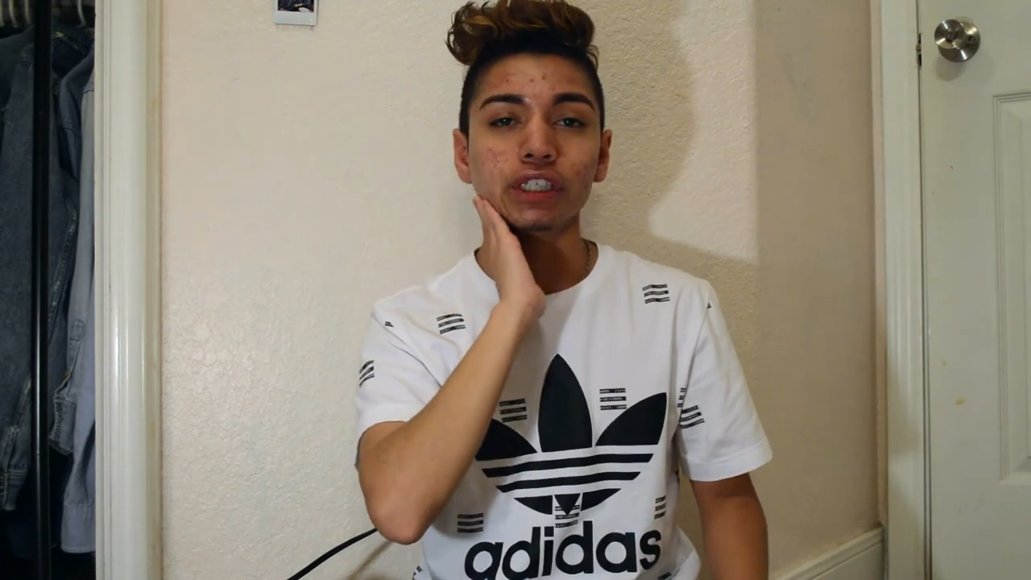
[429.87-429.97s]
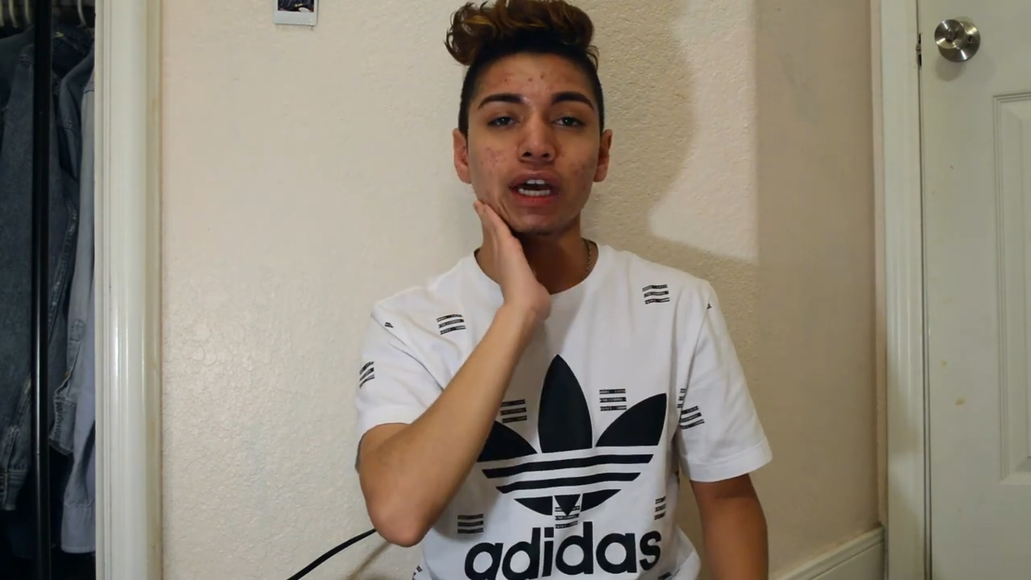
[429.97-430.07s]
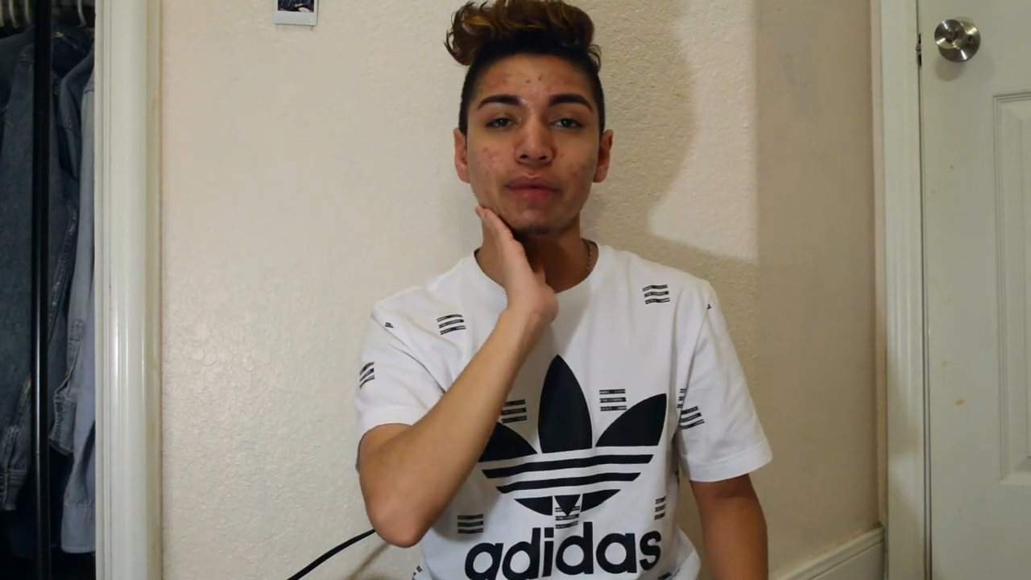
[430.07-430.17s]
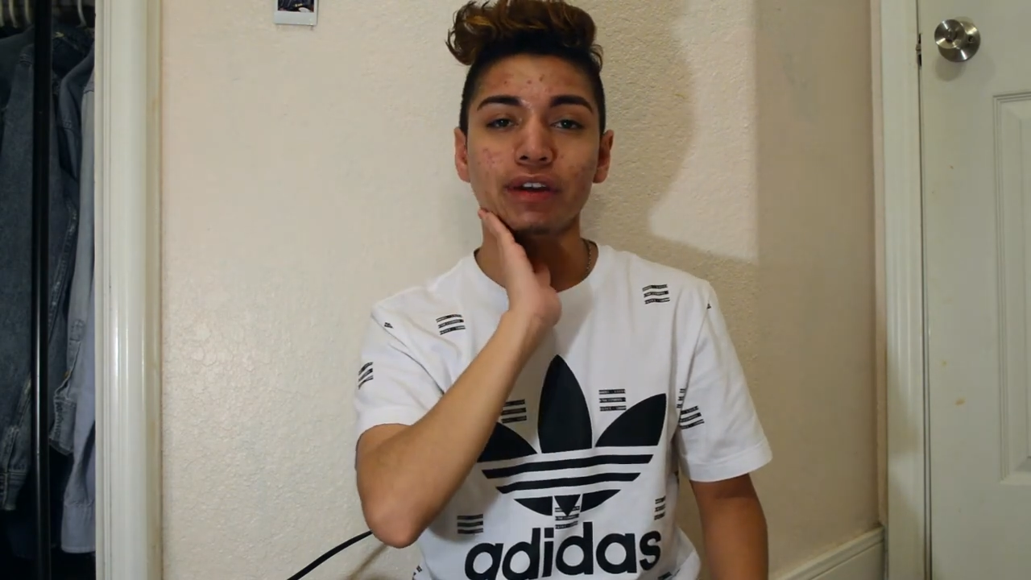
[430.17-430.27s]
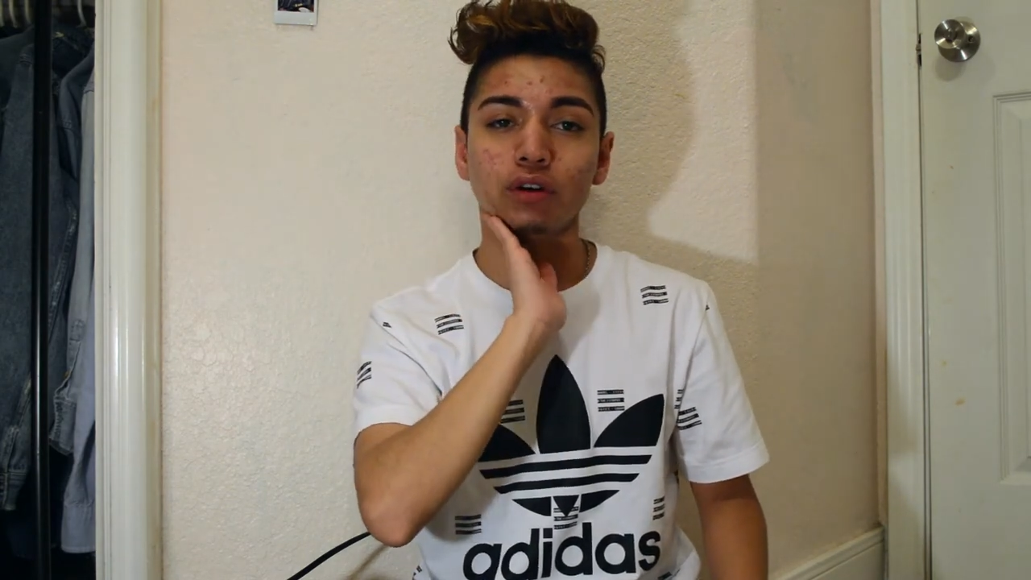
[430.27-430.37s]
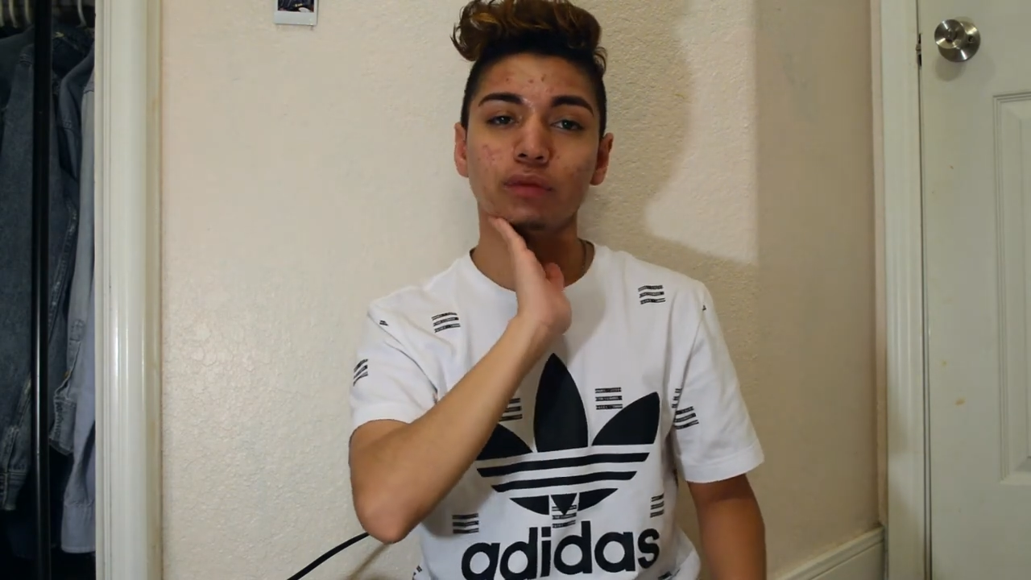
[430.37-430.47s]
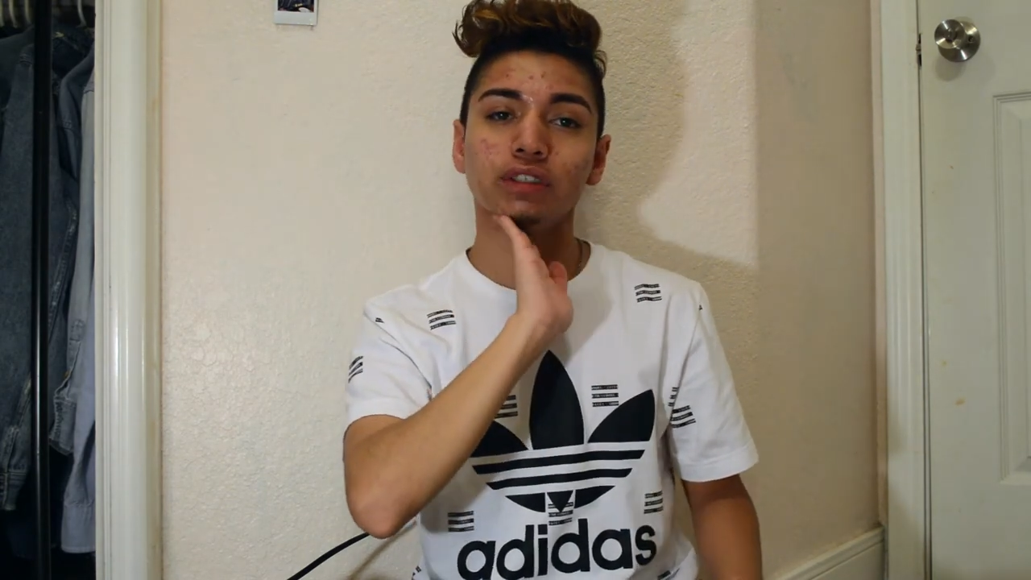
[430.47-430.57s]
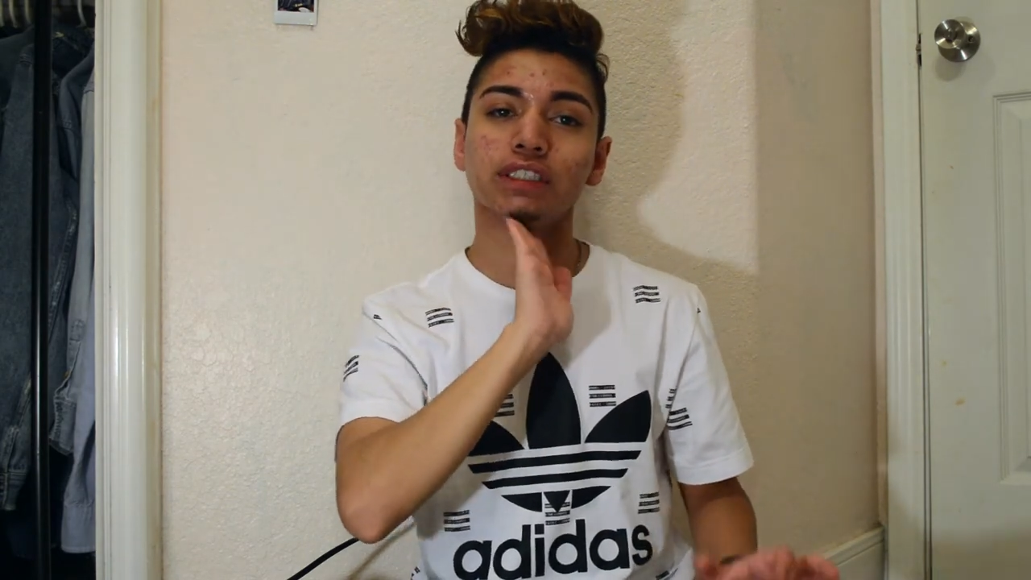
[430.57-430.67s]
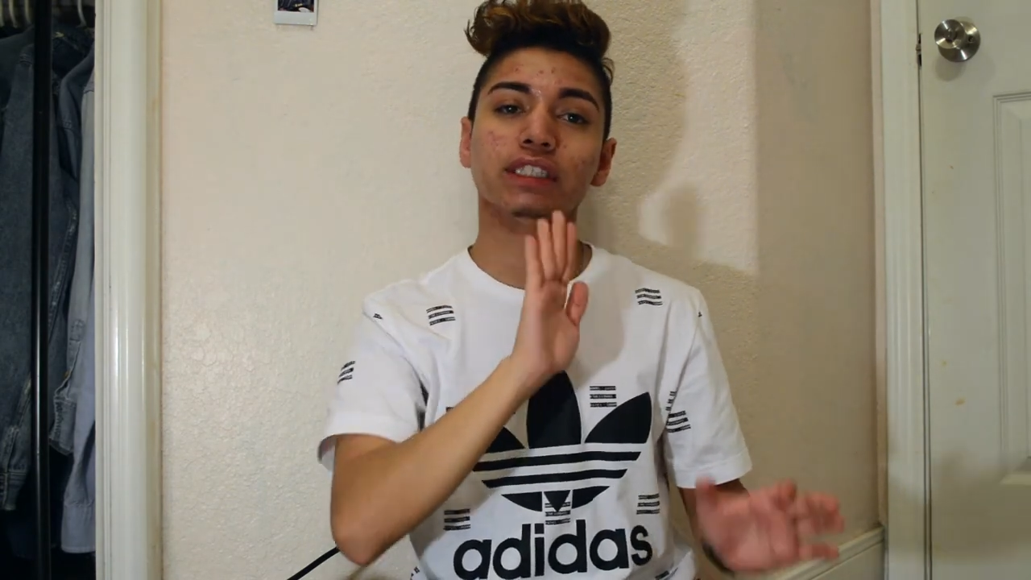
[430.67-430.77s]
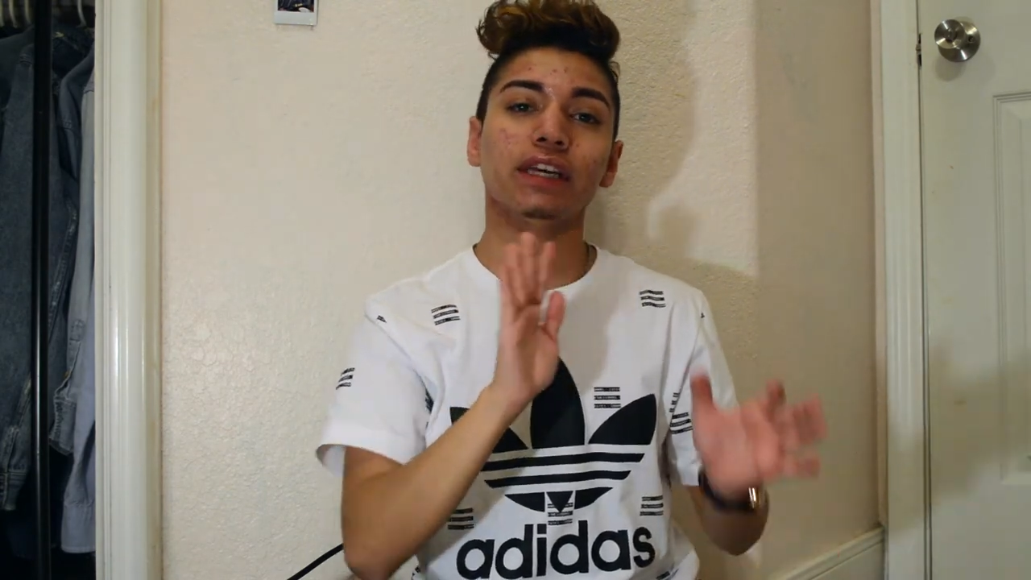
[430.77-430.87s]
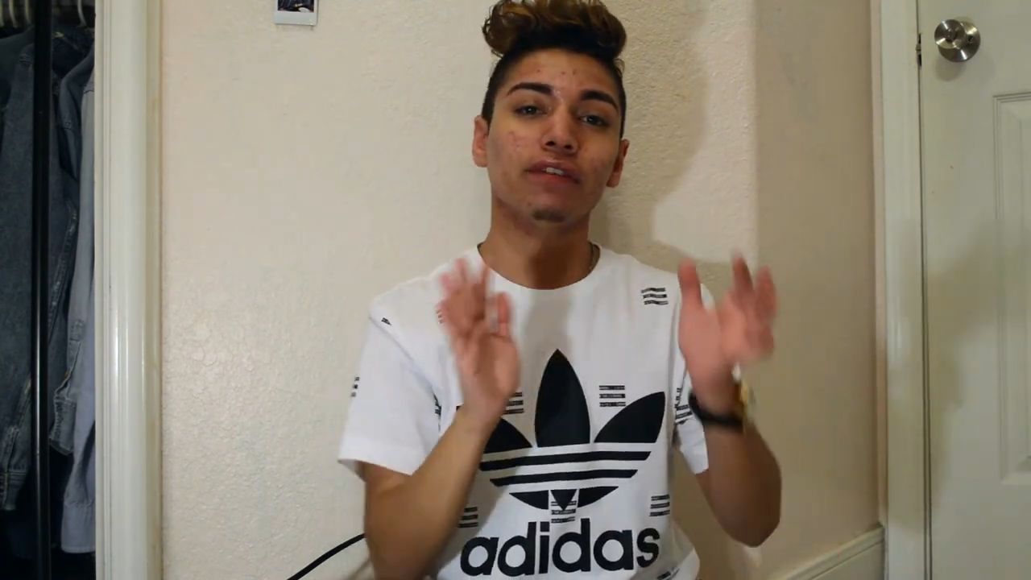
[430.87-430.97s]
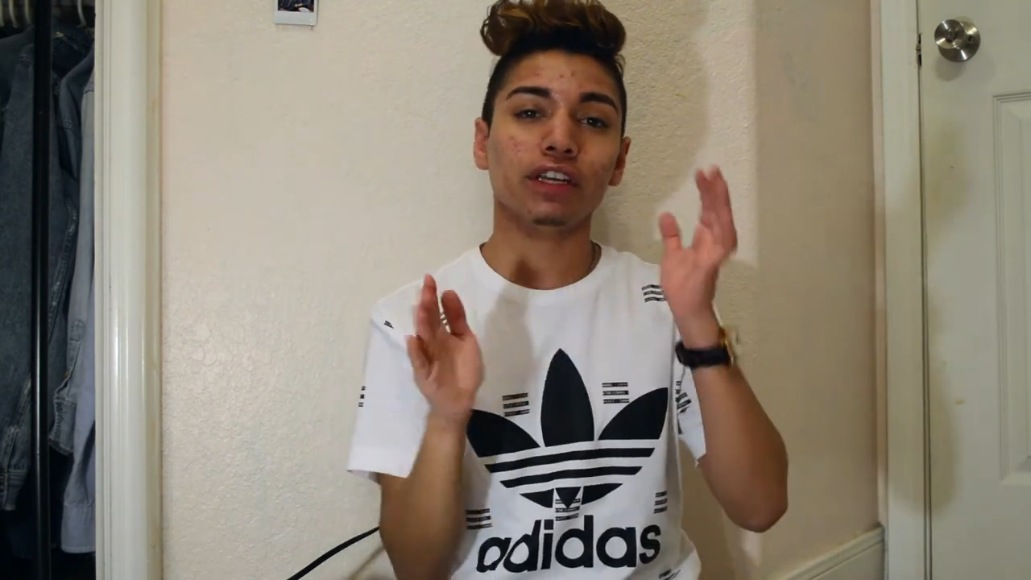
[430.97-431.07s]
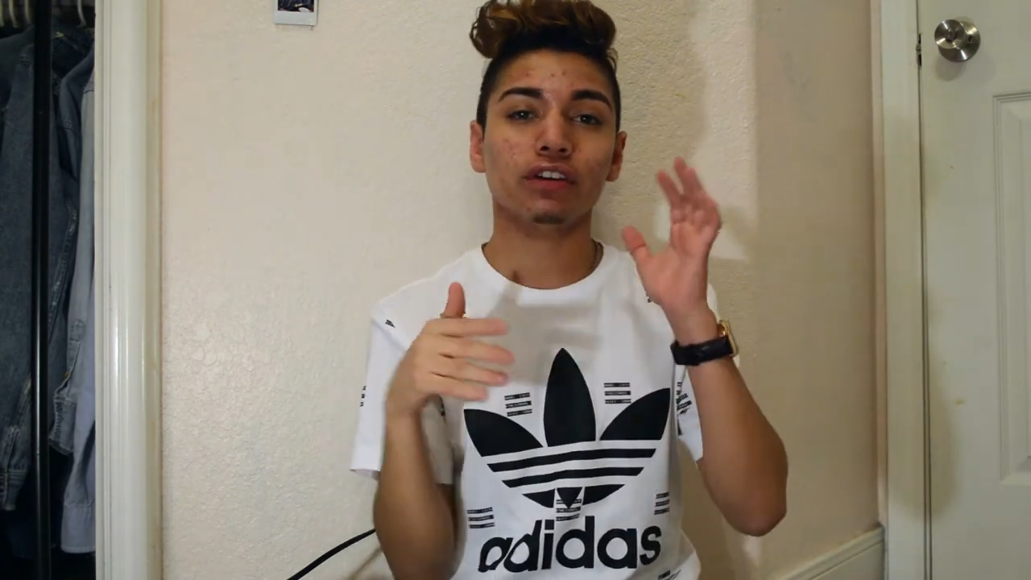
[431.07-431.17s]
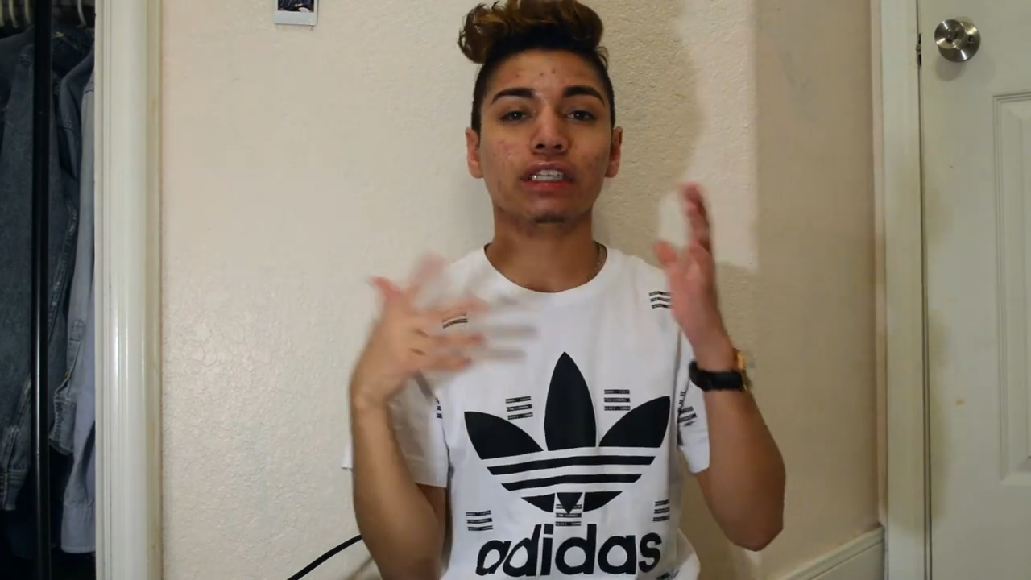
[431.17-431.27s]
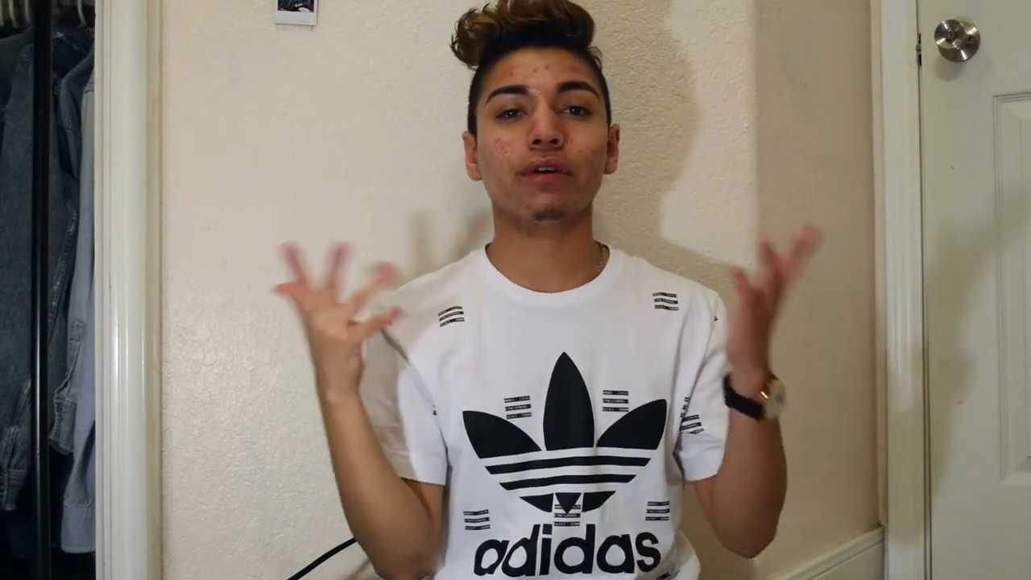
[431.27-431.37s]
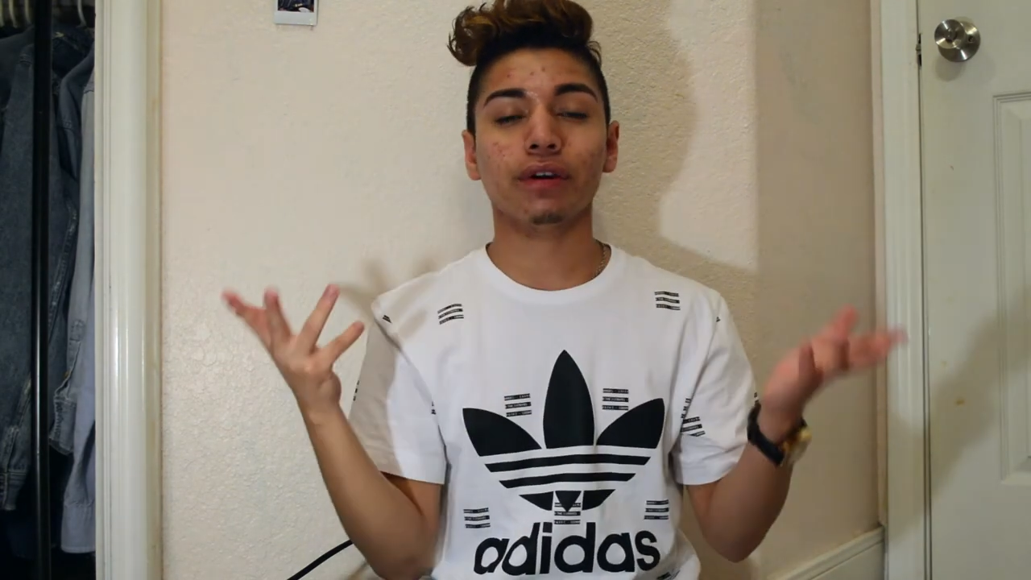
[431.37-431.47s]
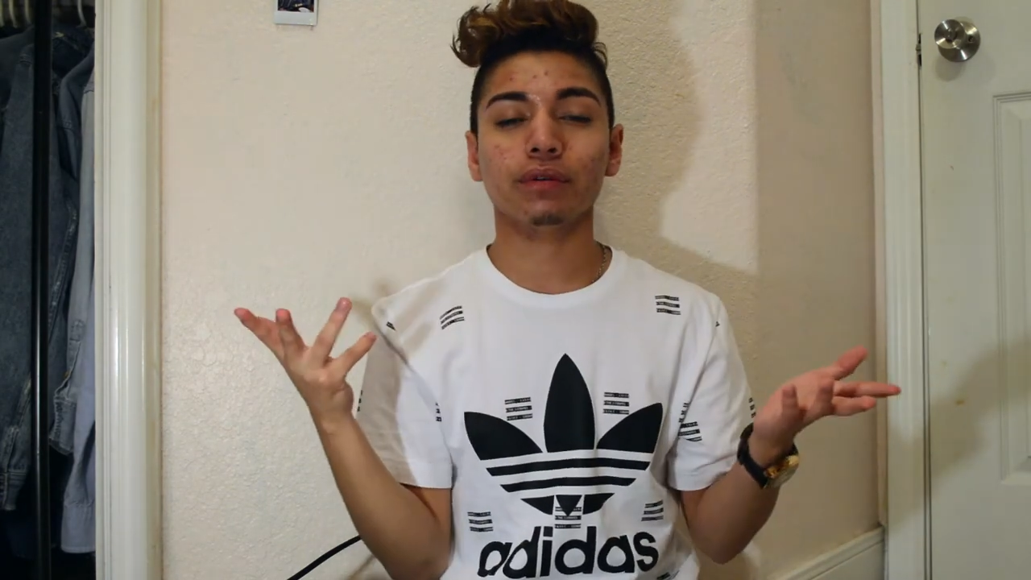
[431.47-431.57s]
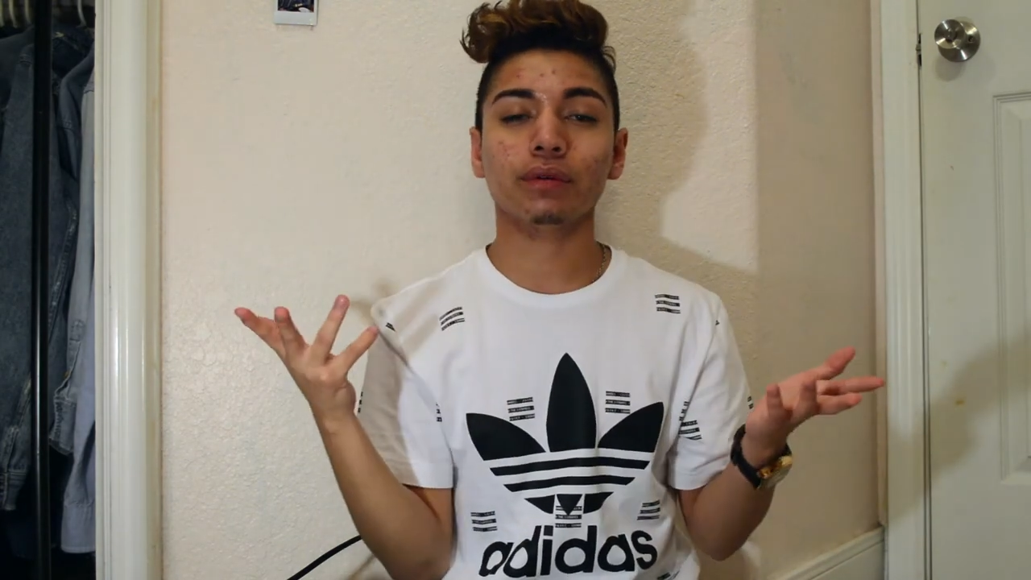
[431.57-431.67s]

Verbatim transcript: not my normal Sunday videos, how I,